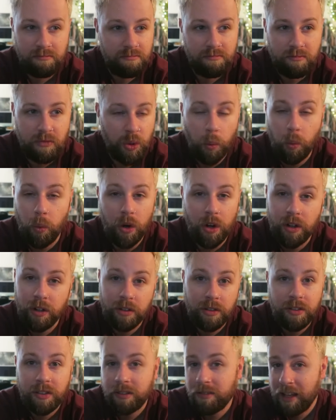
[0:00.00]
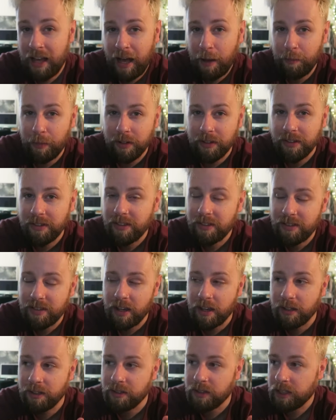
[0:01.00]
the world happened.
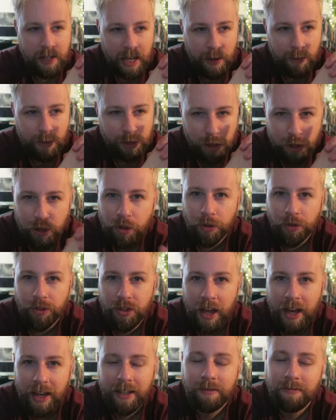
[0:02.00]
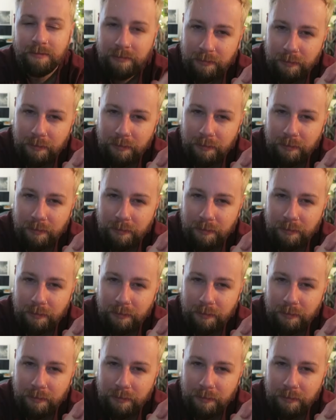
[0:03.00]
So today was a good day.